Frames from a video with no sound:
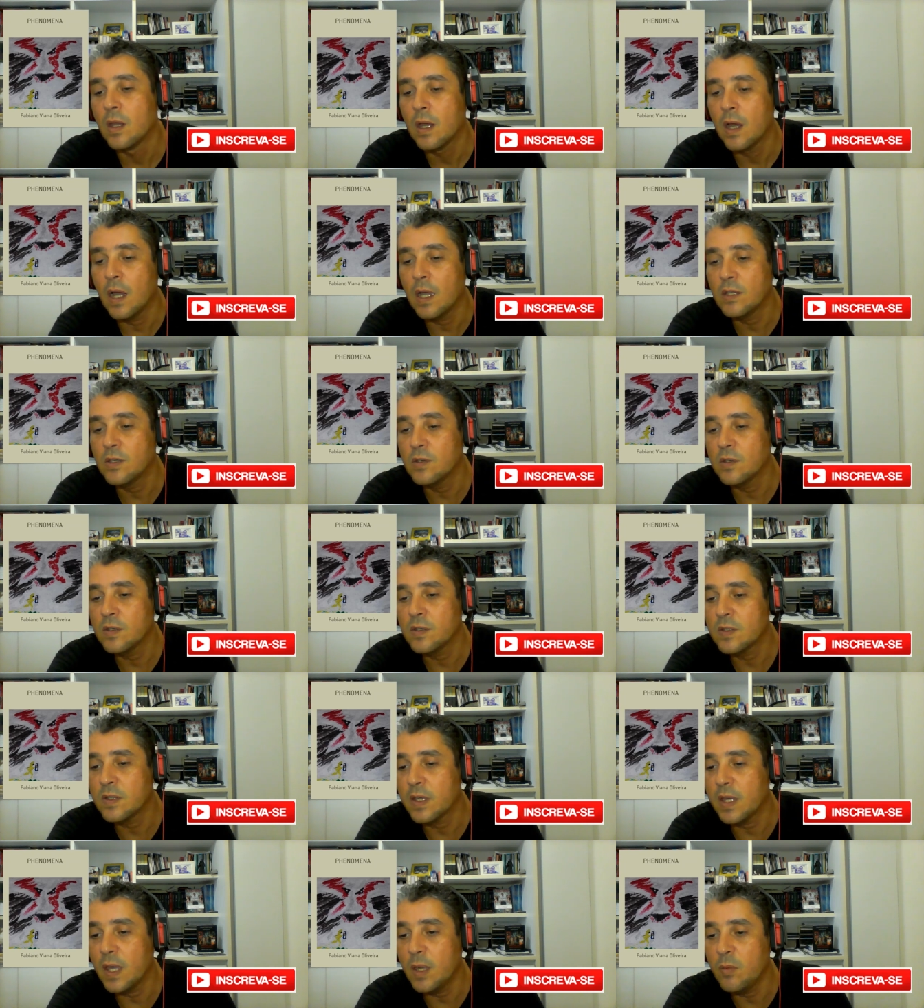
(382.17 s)
"I
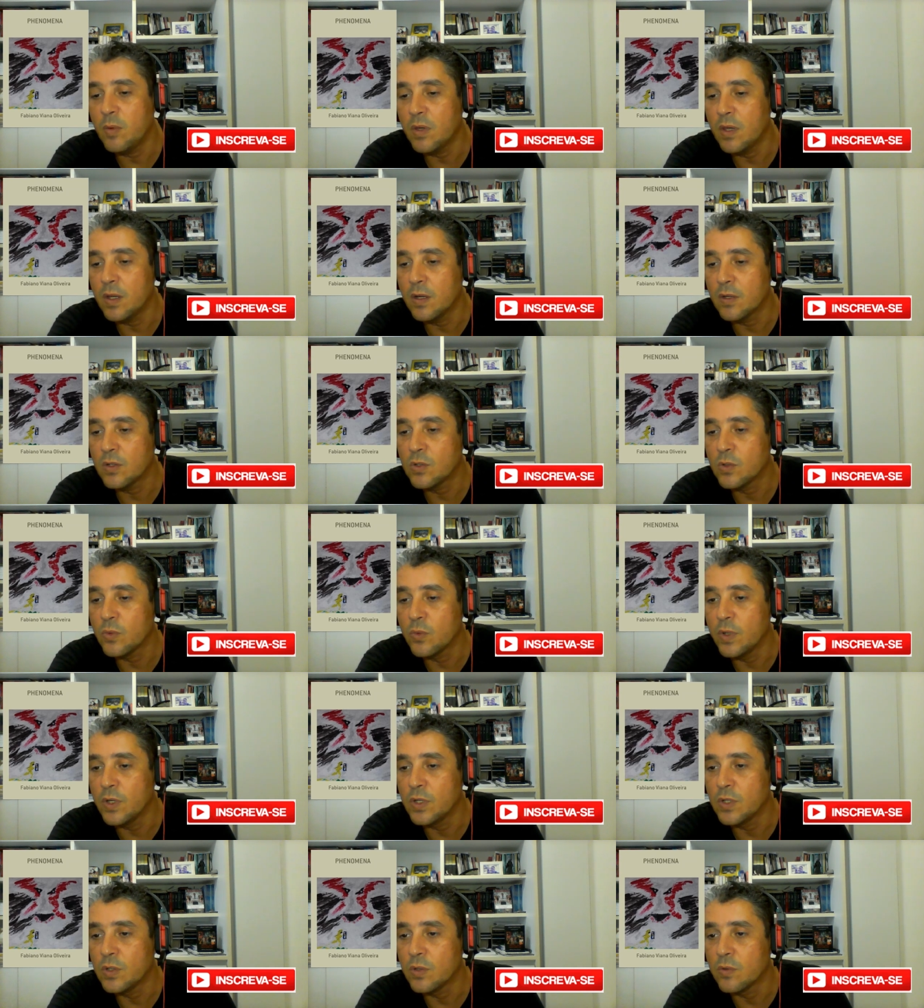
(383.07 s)
just came here to
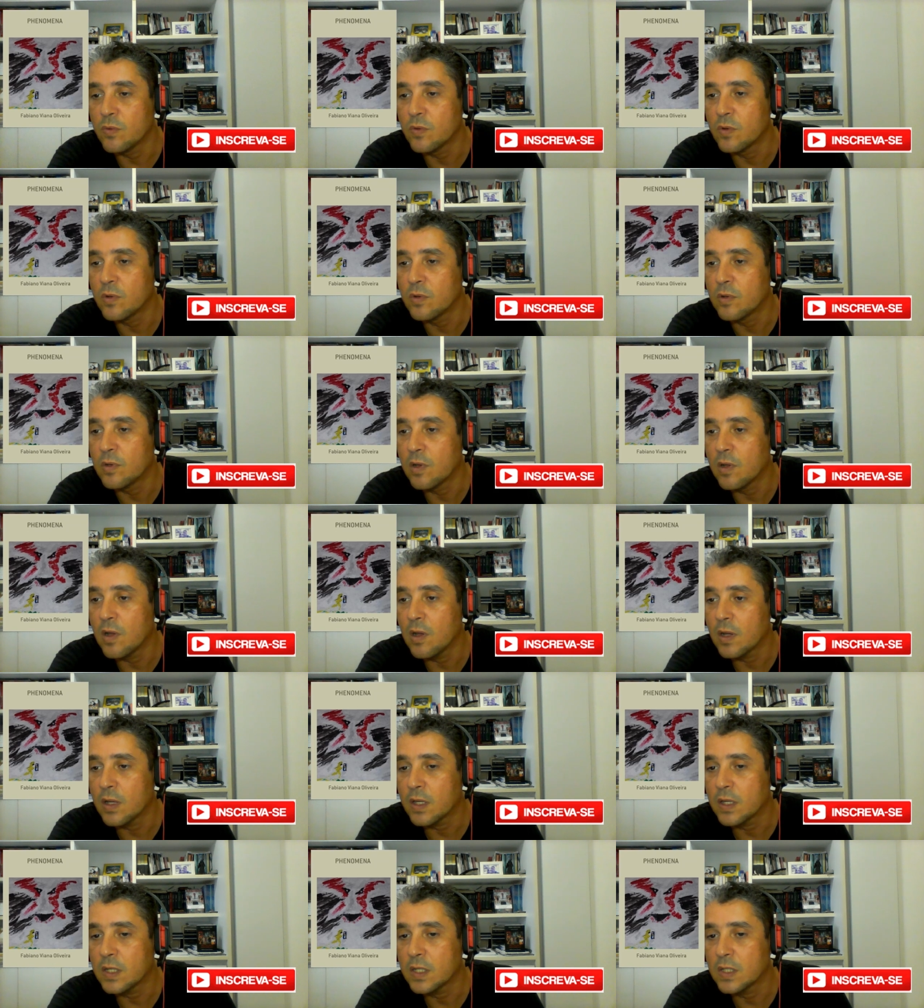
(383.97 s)
wish you good luck.